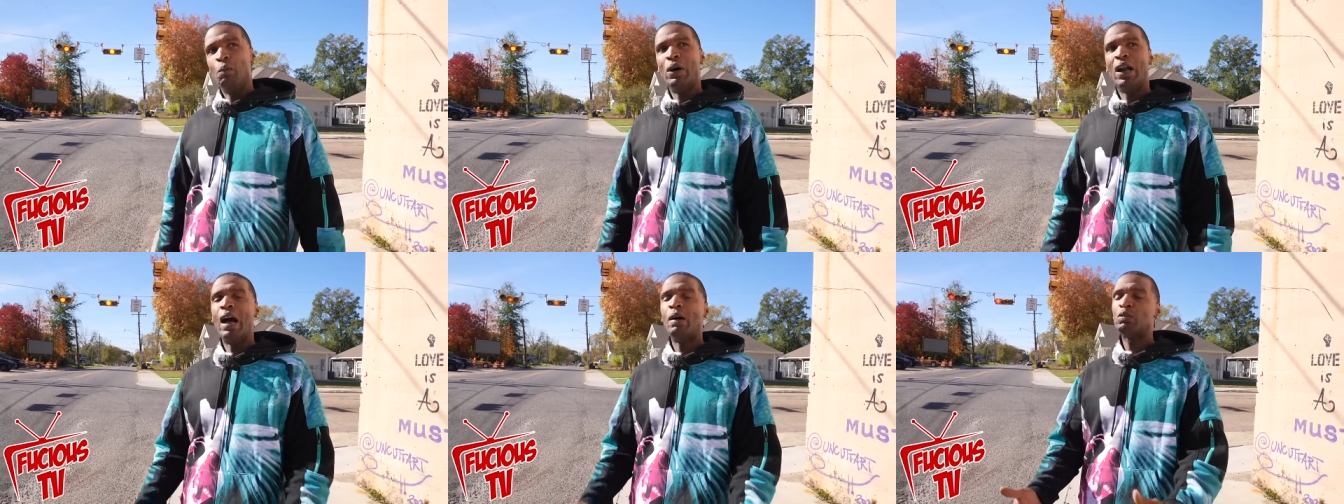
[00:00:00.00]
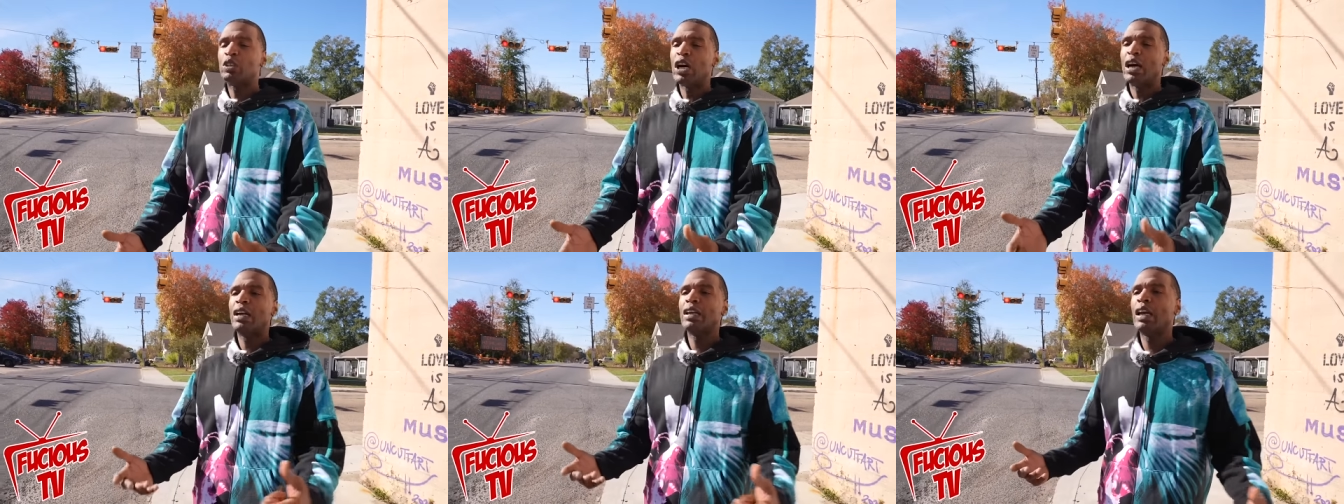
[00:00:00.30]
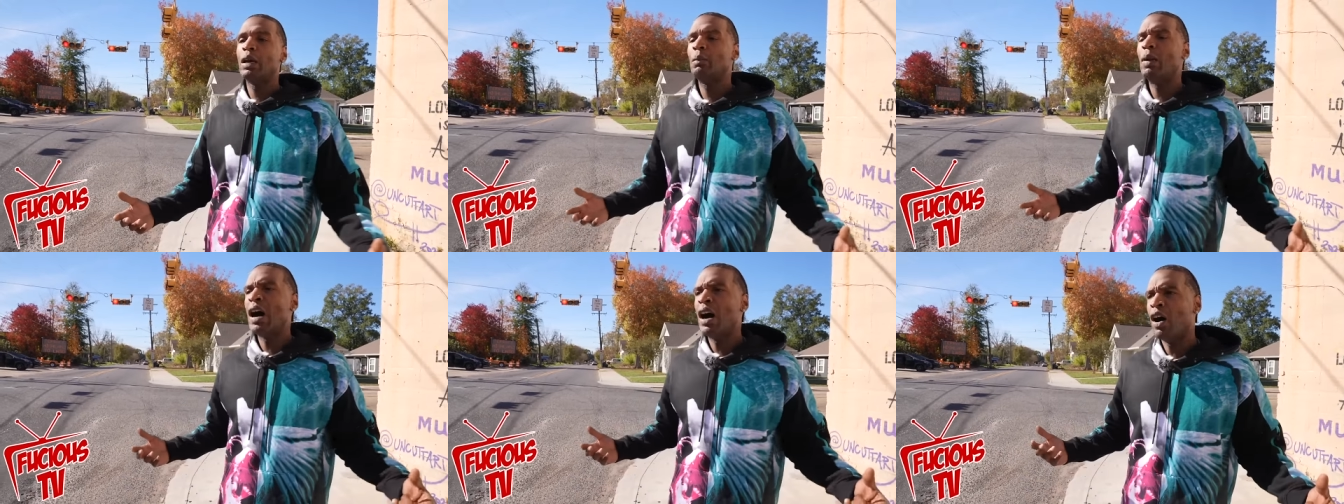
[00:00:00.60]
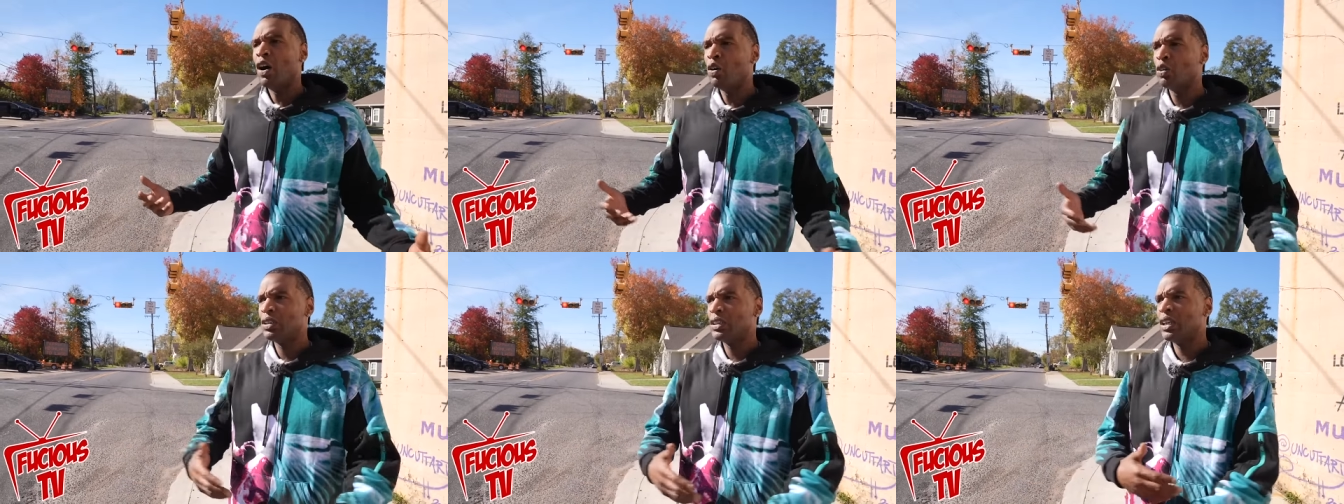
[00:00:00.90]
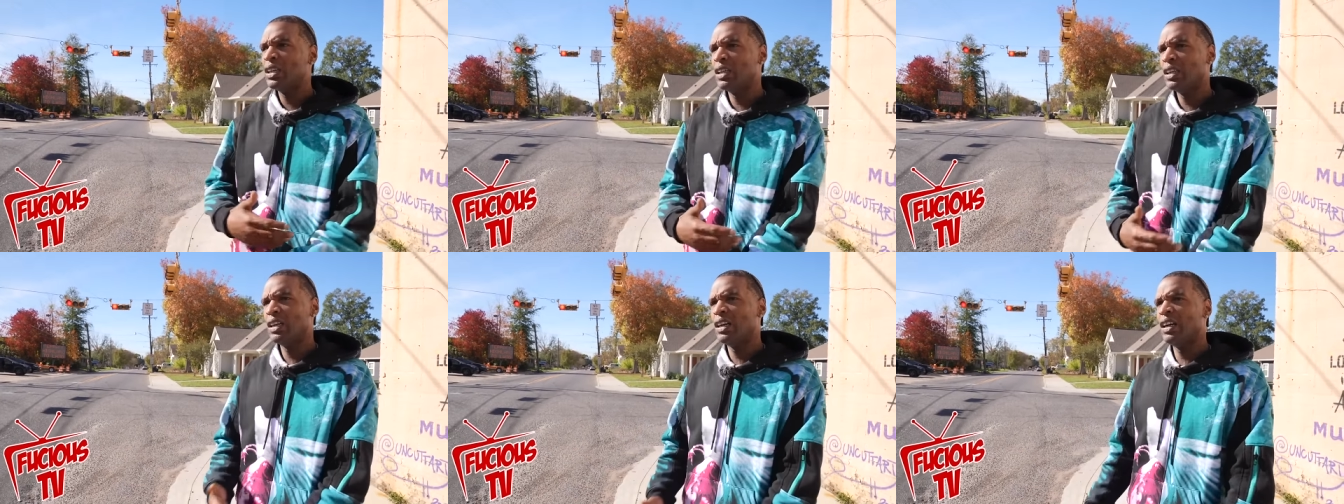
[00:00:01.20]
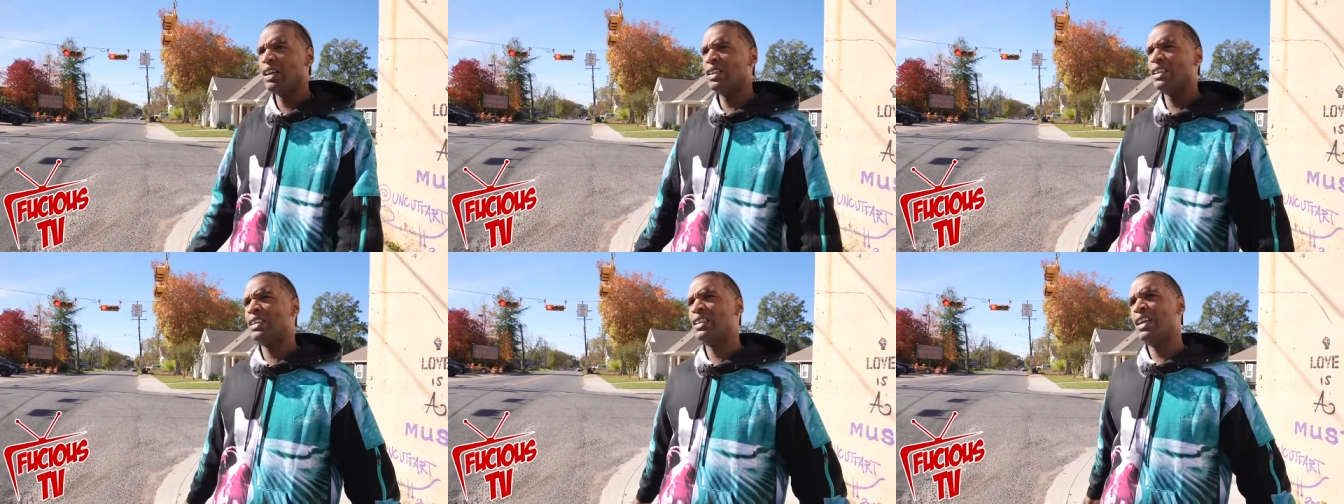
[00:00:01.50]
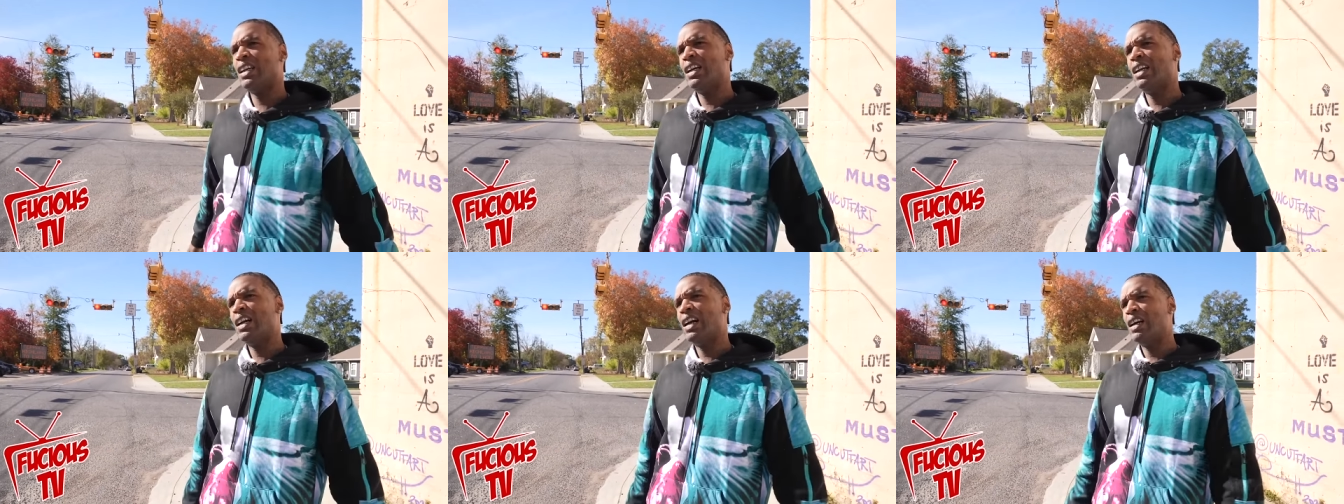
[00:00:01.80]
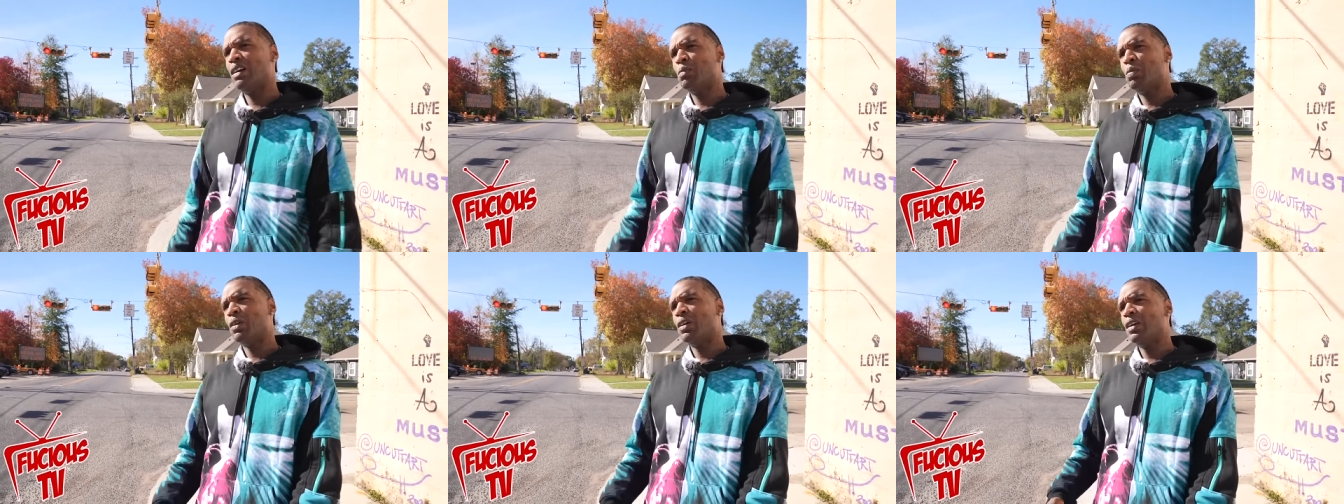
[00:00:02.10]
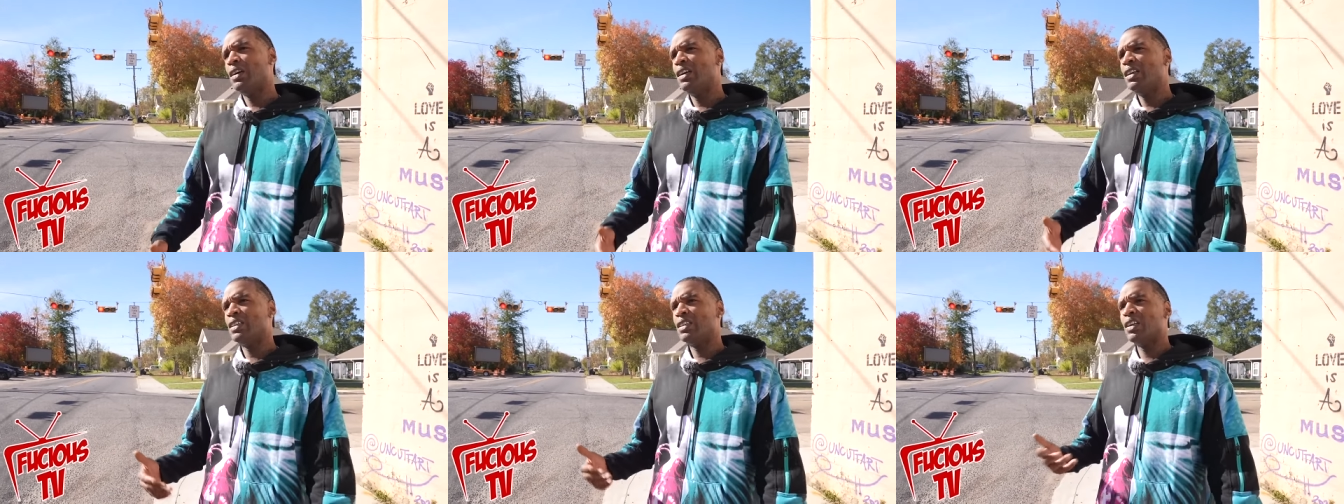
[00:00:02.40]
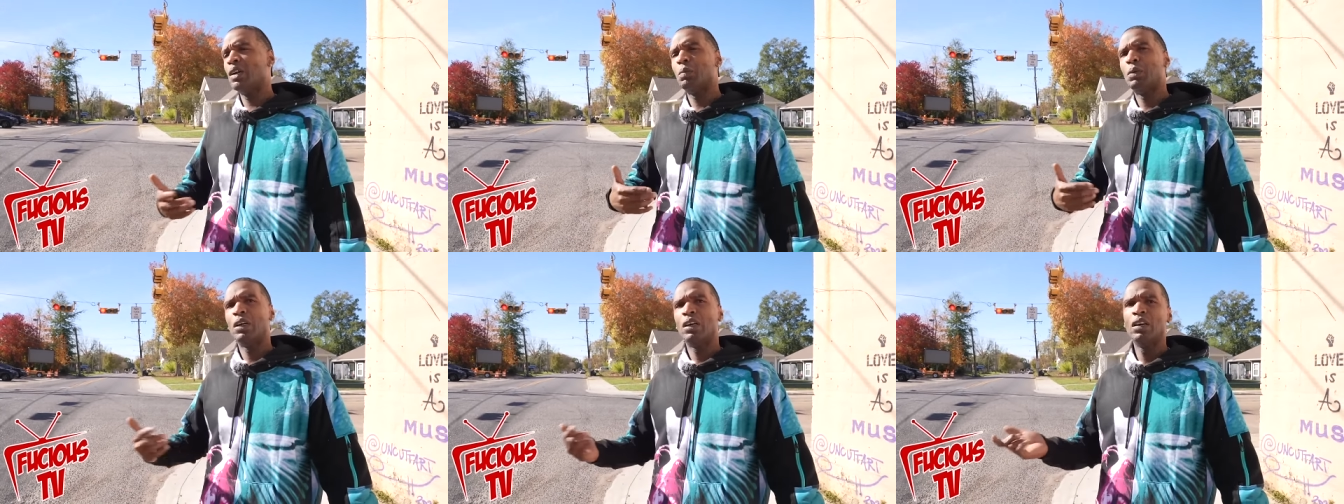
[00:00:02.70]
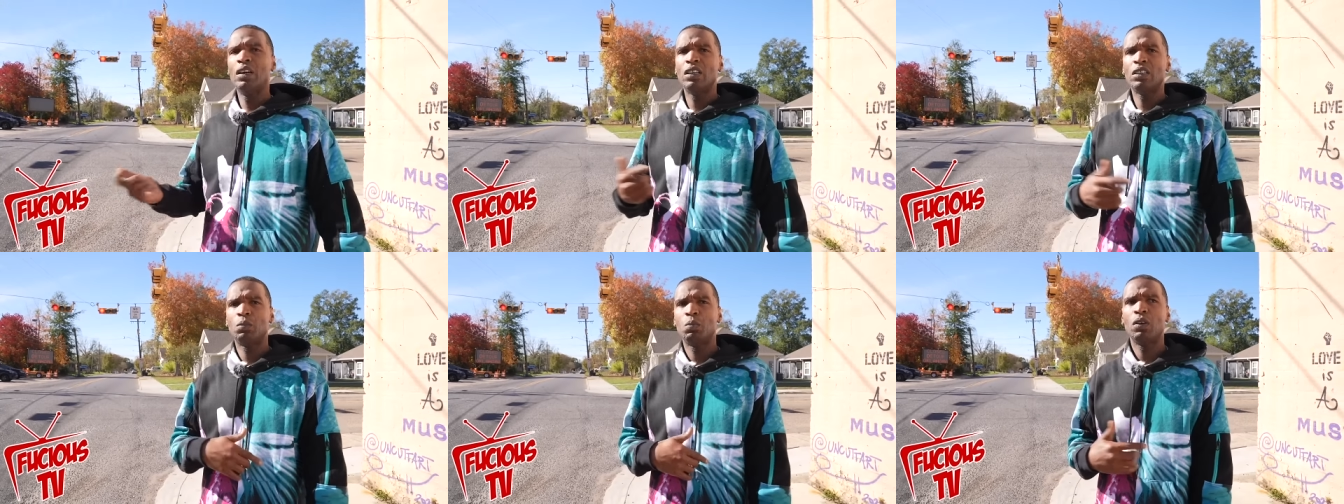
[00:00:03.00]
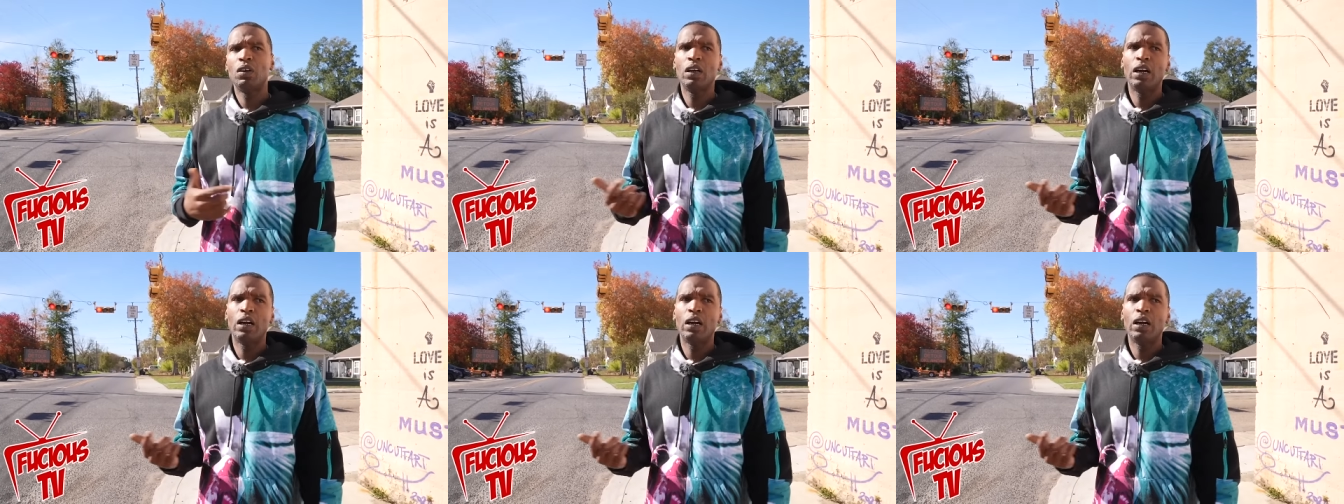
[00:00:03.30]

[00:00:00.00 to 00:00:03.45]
But I'm trying to get my whole city to understand, like, bro, it's up to us, bro.